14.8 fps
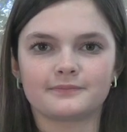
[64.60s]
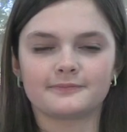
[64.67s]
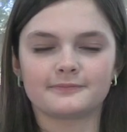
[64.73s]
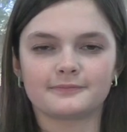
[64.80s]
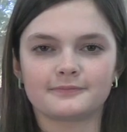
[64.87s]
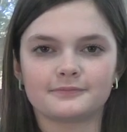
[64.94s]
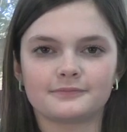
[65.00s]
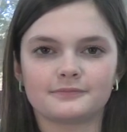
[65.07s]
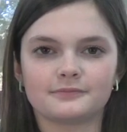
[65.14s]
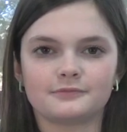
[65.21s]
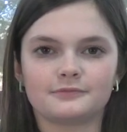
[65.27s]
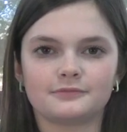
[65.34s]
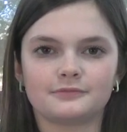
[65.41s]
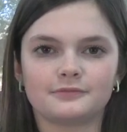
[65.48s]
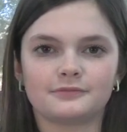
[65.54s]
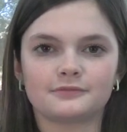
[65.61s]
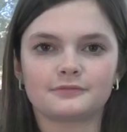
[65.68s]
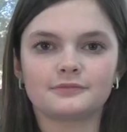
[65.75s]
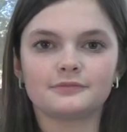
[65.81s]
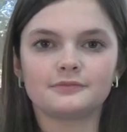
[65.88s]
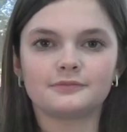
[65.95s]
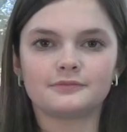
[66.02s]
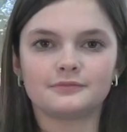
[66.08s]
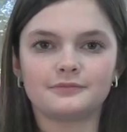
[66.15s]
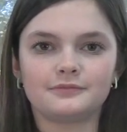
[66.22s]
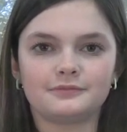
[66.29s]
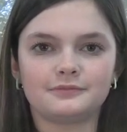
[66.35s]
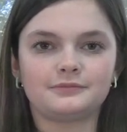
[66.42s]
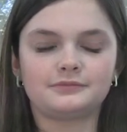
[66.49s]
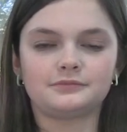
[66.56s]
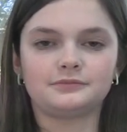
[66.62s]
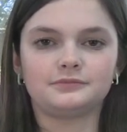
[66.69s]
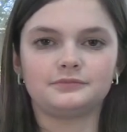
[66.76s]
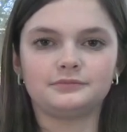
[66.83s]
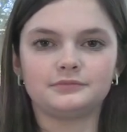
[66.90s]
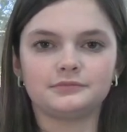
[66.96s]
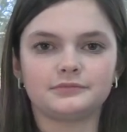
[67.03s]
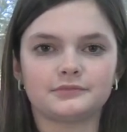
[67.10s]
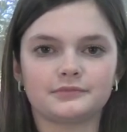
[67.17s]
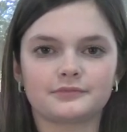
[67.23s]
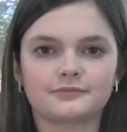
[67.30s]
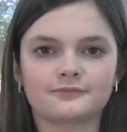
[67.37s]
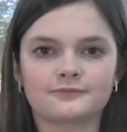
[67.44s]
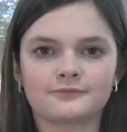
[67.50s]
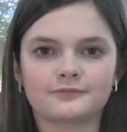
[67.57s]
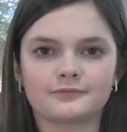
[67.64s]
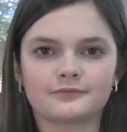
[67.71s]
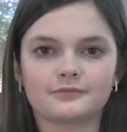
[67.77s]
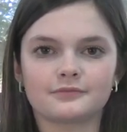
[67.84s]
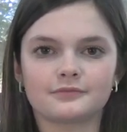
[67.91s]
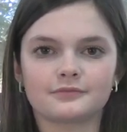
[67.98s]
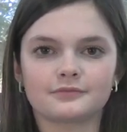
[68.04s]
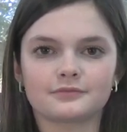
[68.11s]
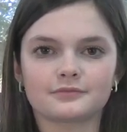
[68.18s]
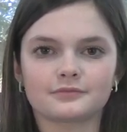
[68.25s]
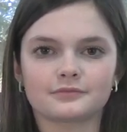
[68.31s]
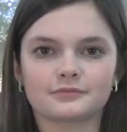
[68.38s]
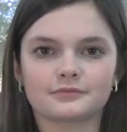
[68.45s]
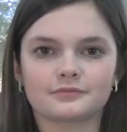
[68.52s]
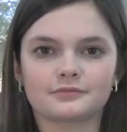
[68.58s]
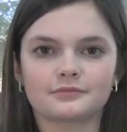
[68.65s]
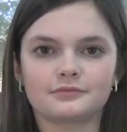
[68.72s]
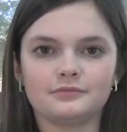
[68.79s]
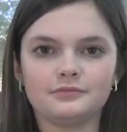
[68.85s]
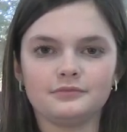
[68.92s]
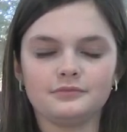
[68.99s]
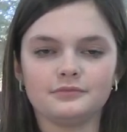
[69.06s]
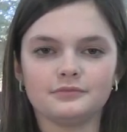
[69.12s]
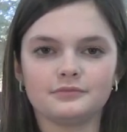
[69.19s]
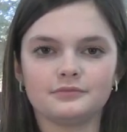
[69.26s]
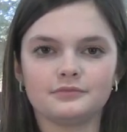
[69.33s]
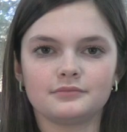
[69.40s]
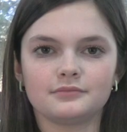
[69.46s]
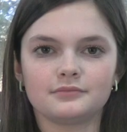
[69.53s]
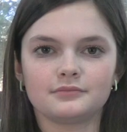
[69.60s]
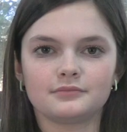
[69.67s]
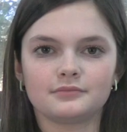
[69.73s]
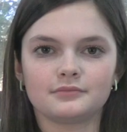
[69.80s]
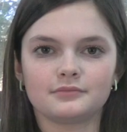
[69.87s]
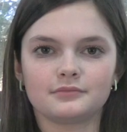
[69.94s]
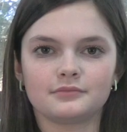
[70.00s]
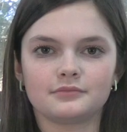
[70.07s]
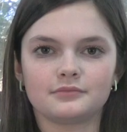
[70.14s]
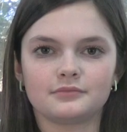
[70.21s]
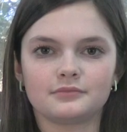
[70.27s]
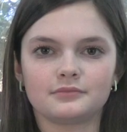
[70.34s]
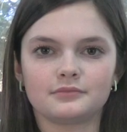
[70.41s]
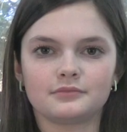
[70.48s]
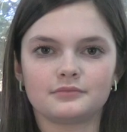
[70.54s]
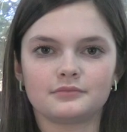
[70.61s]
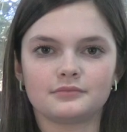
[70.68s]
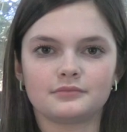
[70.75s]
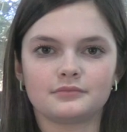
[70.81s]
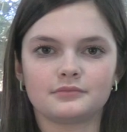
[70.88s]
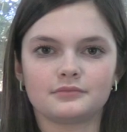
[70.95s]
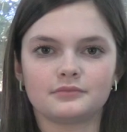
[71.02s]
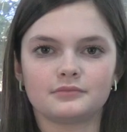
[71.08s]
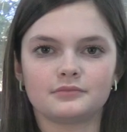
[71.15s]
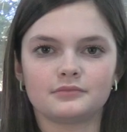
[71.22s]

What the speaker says: The person shown says nothing.